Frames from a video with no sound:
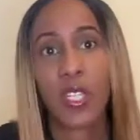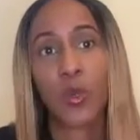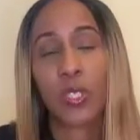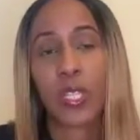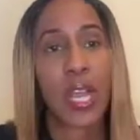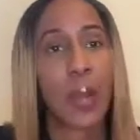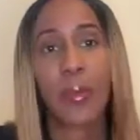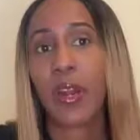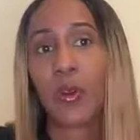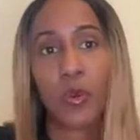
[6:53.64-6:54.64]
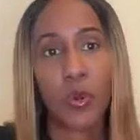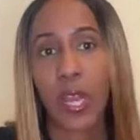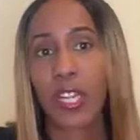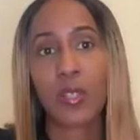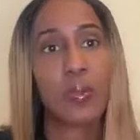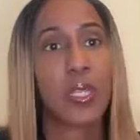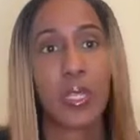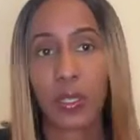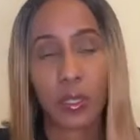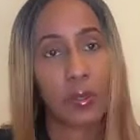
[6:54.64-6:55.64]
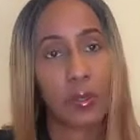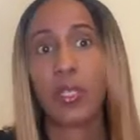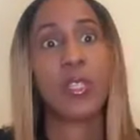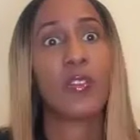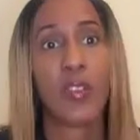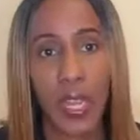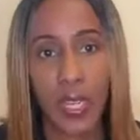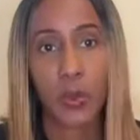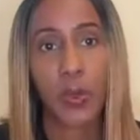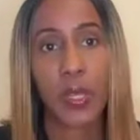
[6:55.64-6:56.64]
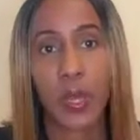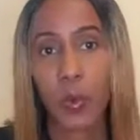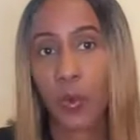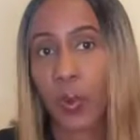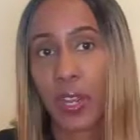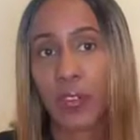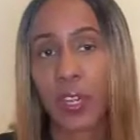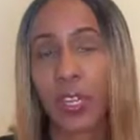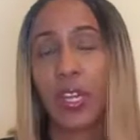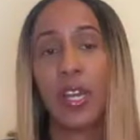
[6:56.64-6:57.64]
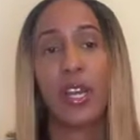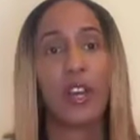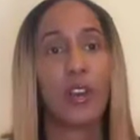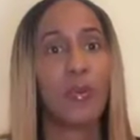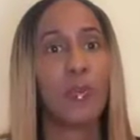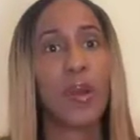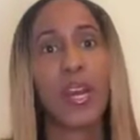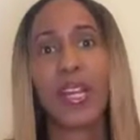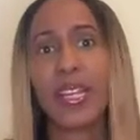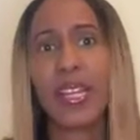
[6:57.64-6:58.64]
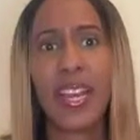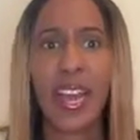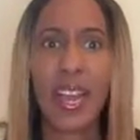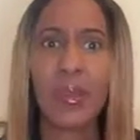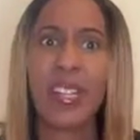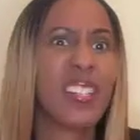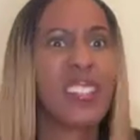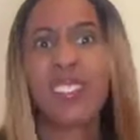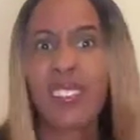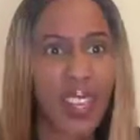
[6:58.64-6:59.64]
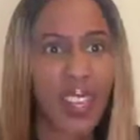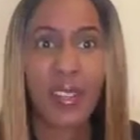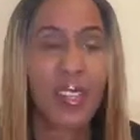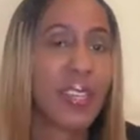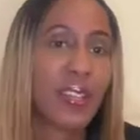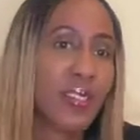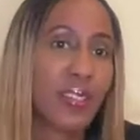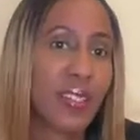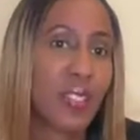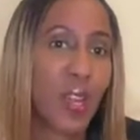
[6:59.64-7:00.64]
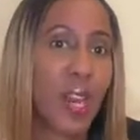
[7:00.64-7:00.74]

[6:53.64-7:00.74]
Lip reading: Because the camera crew can't be in the flight with them or whatever. But yeah, I mean, I think it's not